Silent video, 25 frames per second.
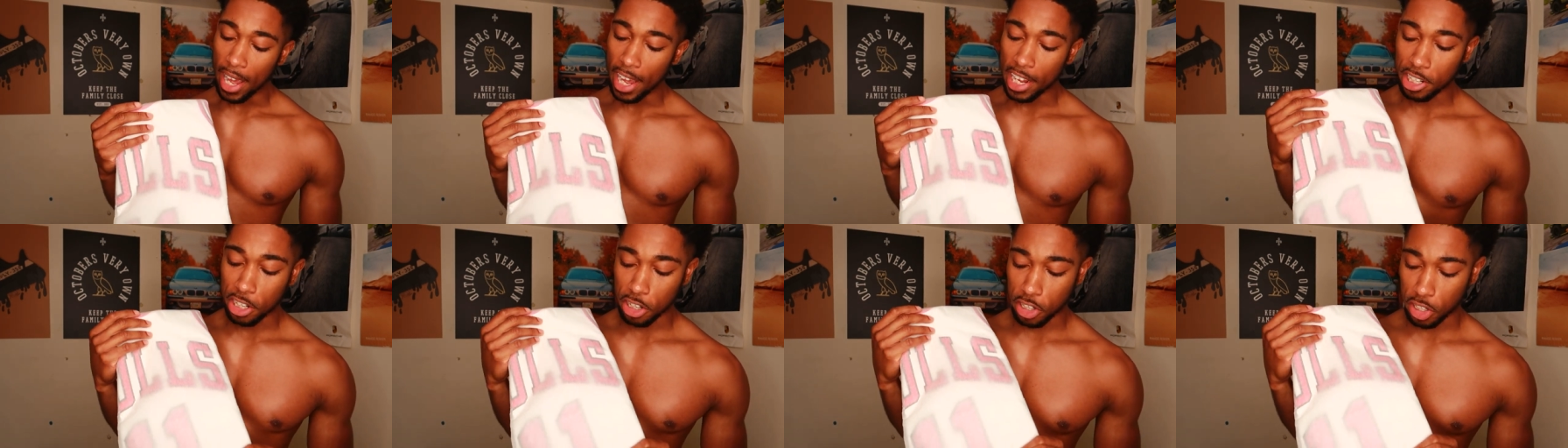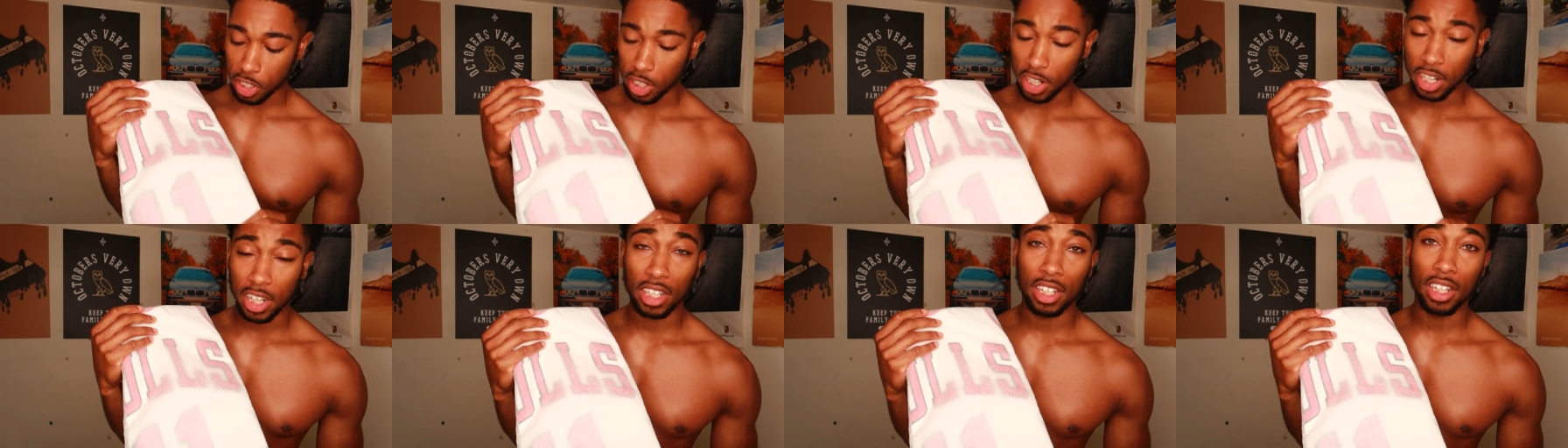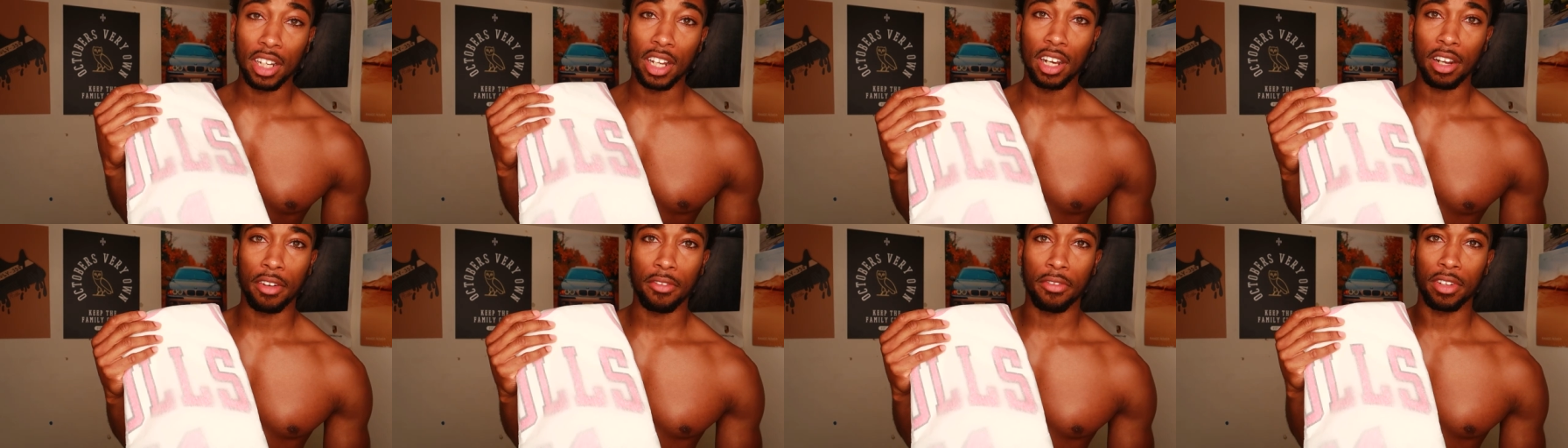It's just a good
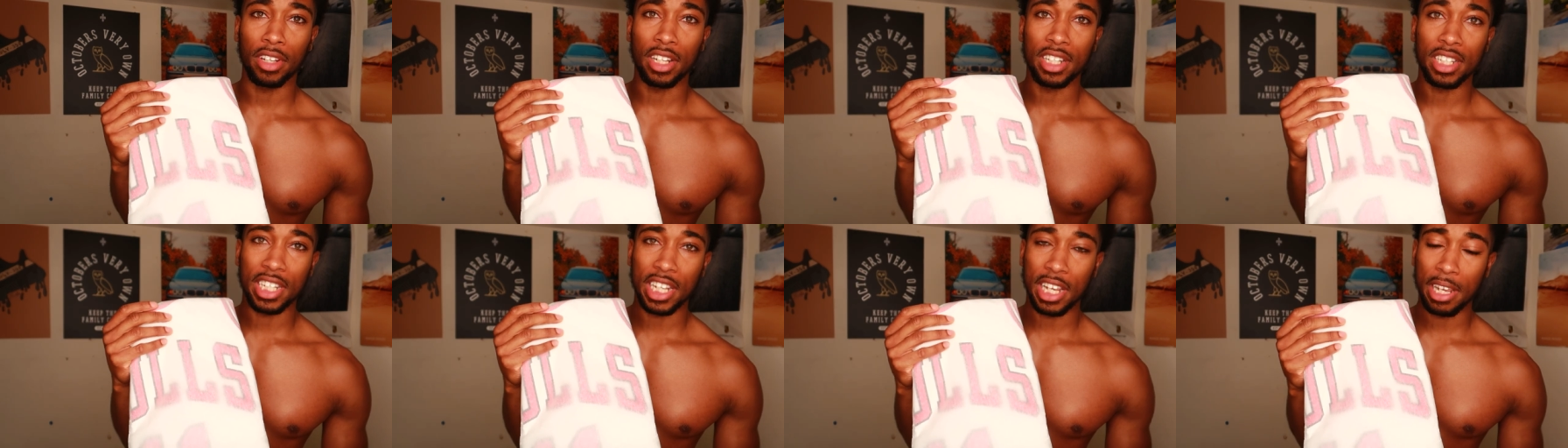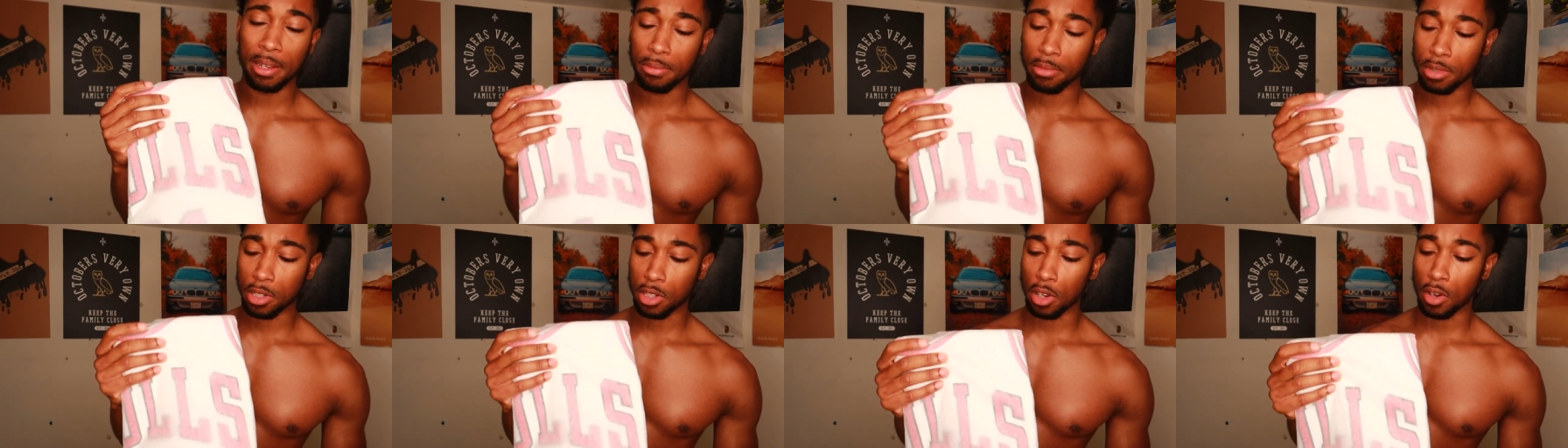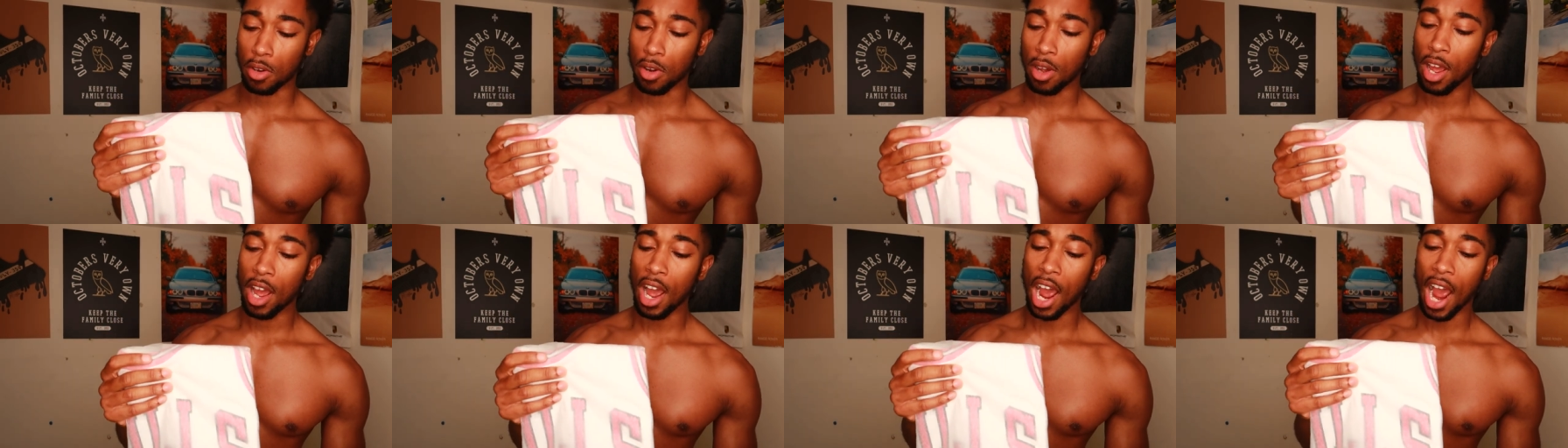look for the team.
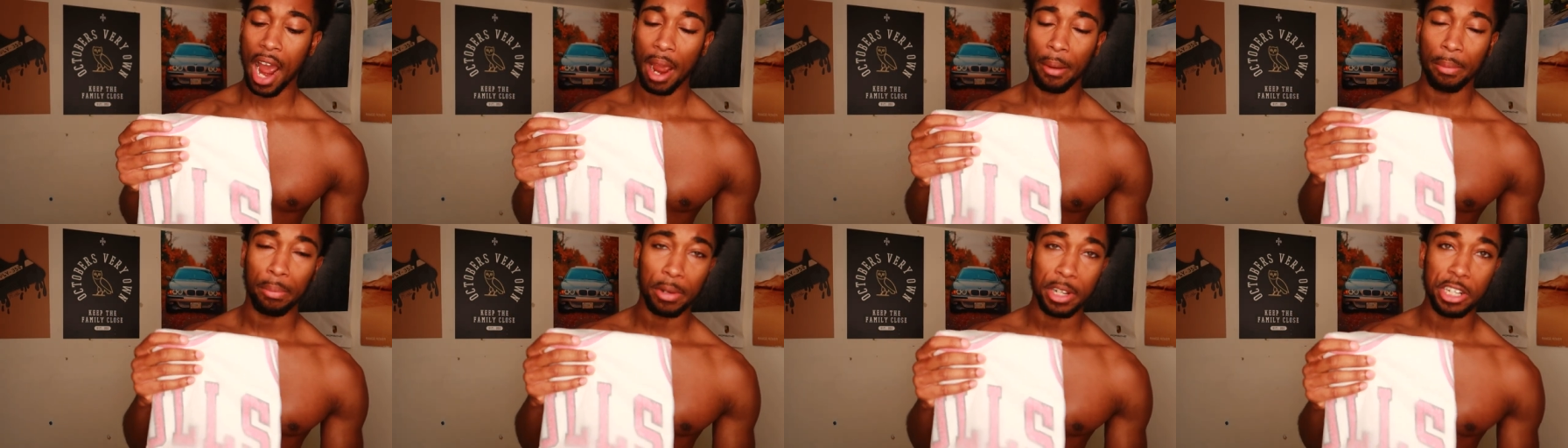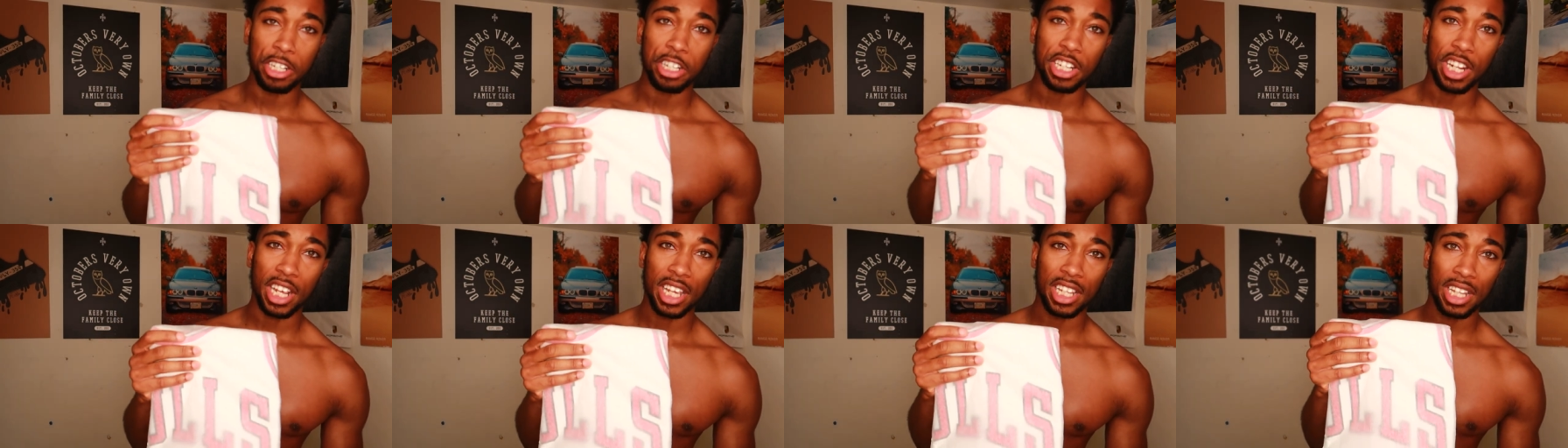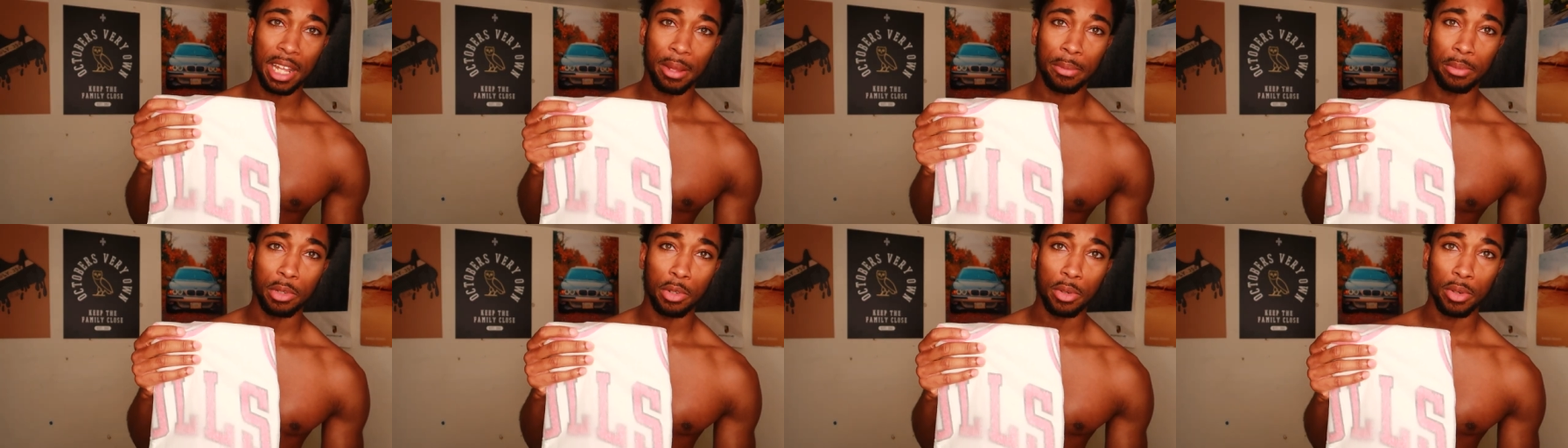So I
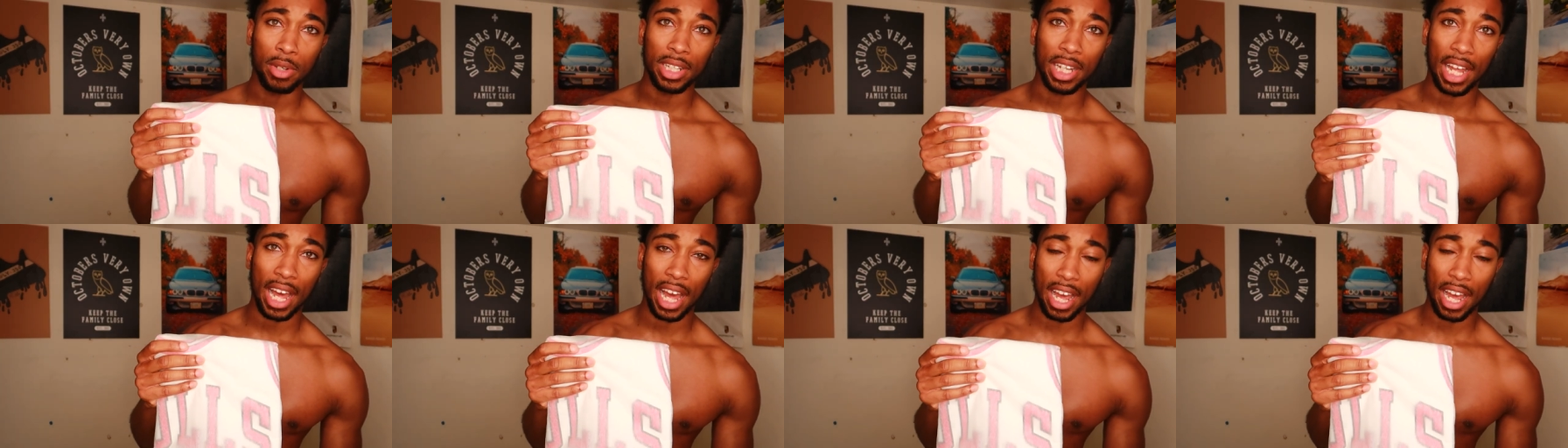appreciate them doing